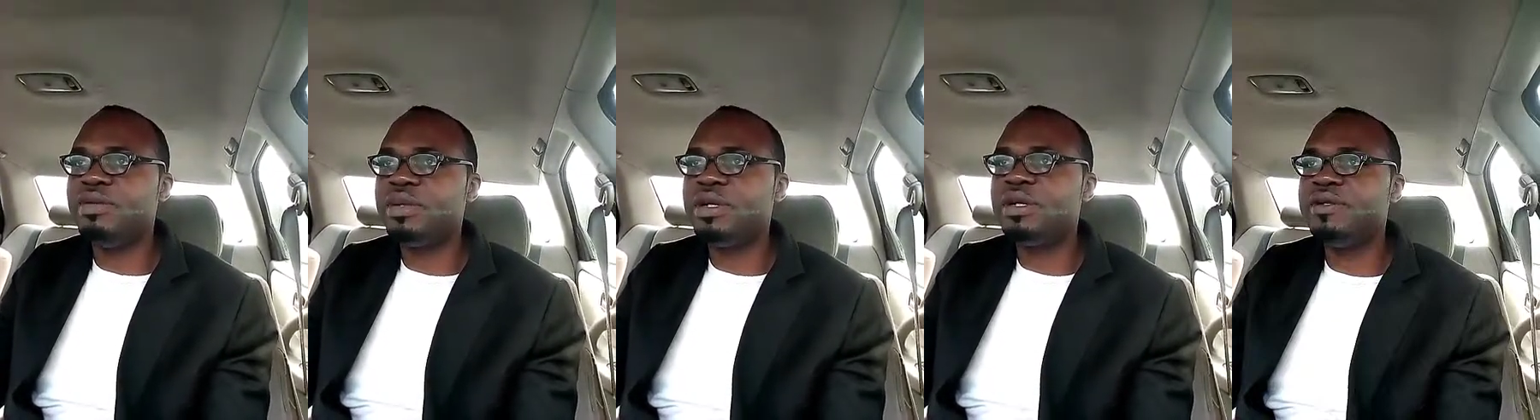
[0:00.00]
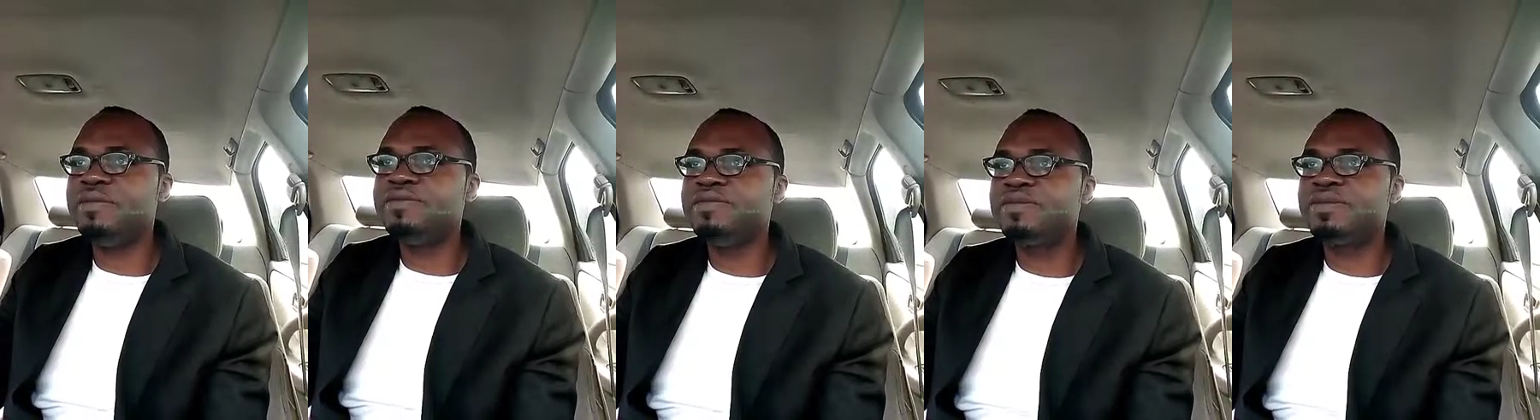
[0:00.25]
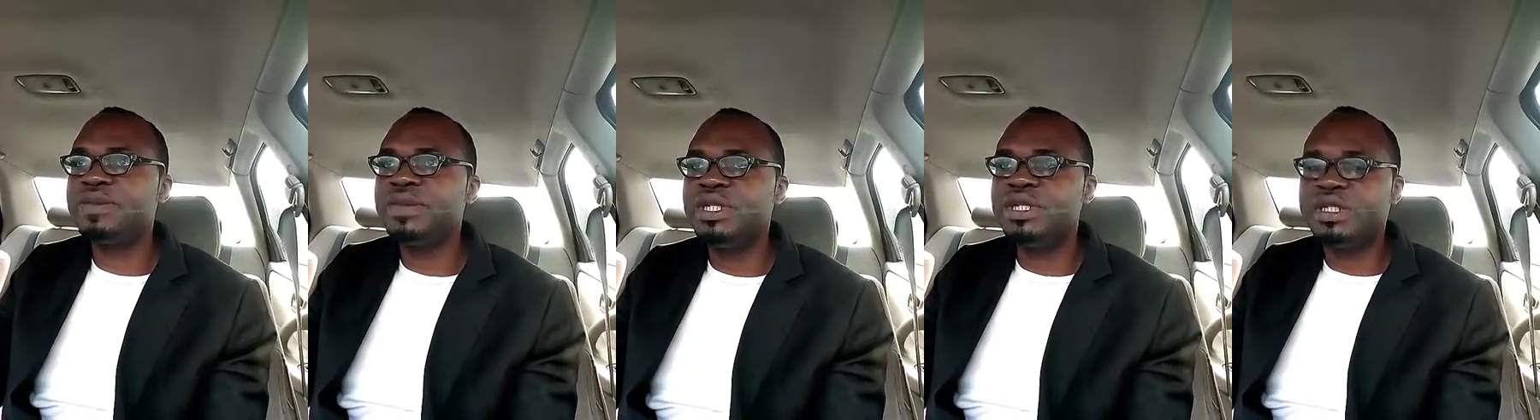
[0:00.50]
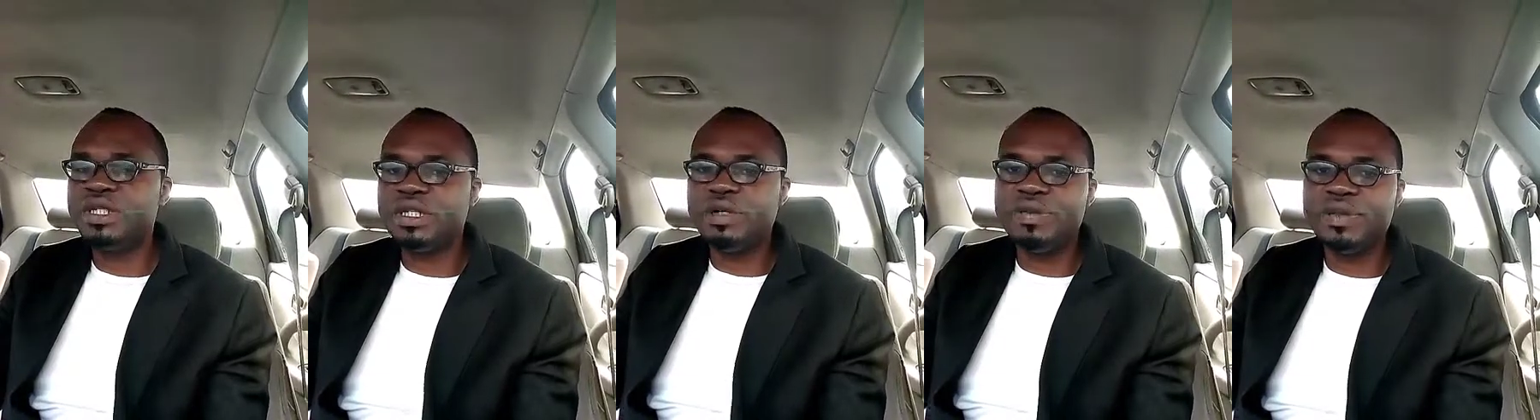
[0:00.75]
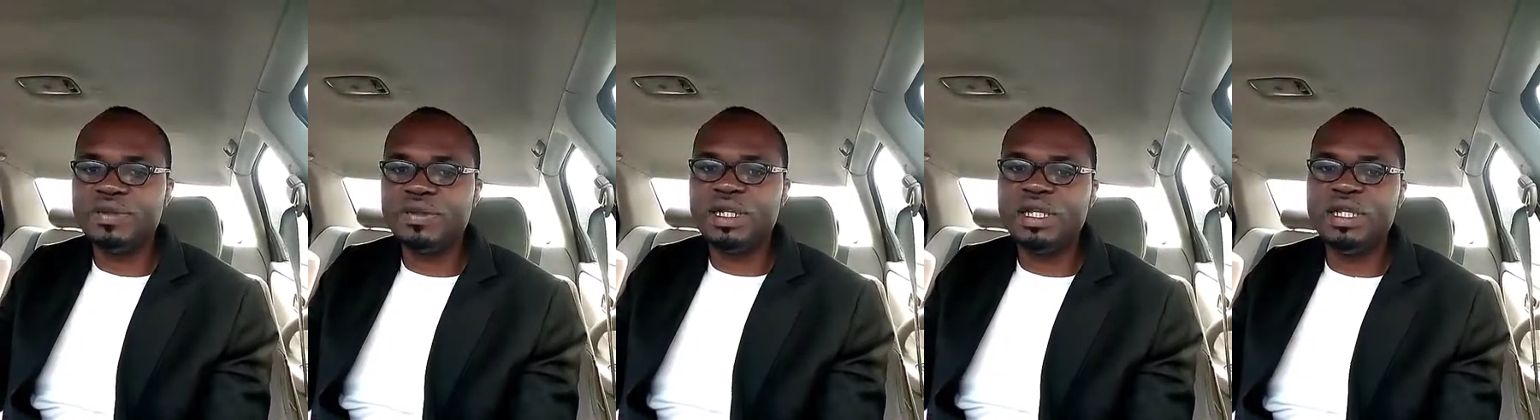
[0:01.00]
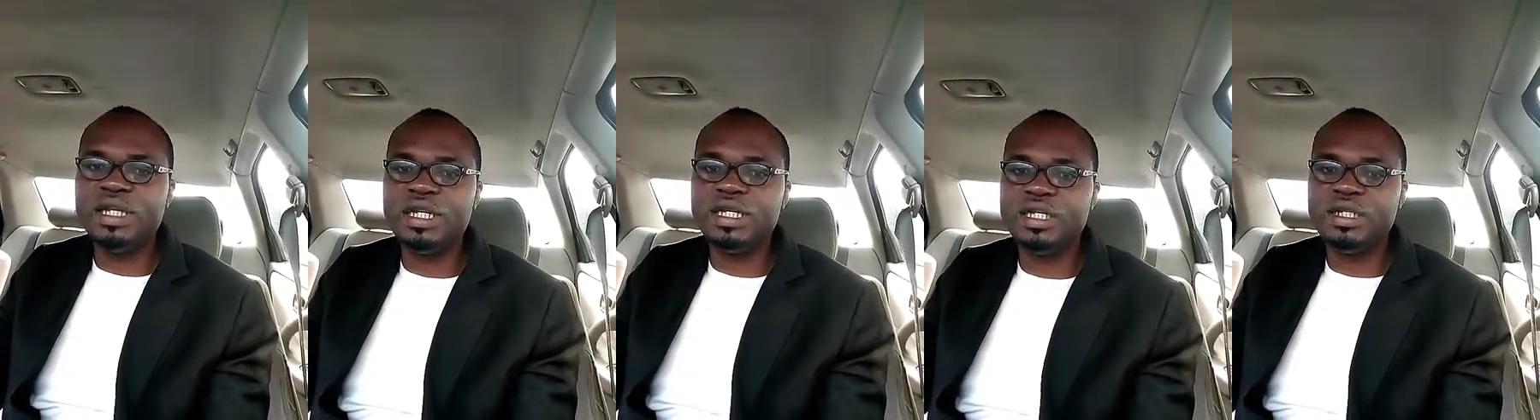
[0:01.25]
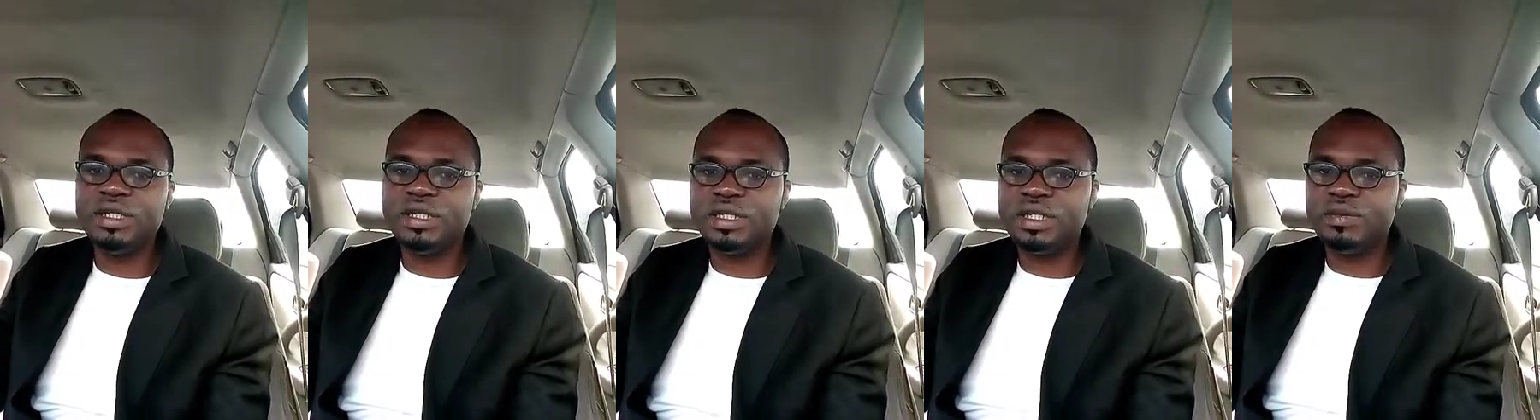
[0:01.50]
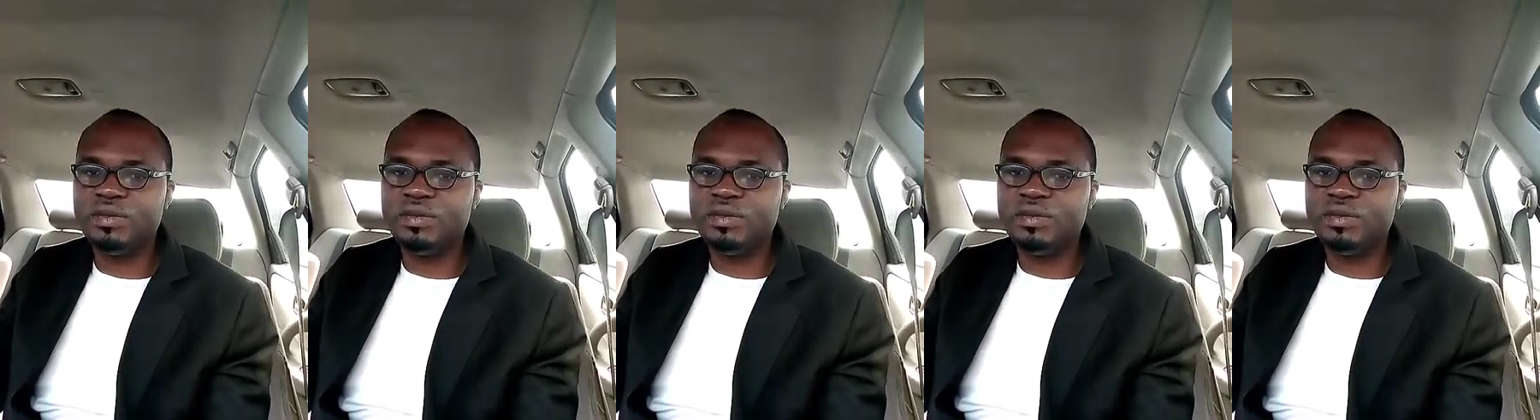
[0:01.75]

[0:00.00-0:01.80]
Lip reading: But subsequent lectures,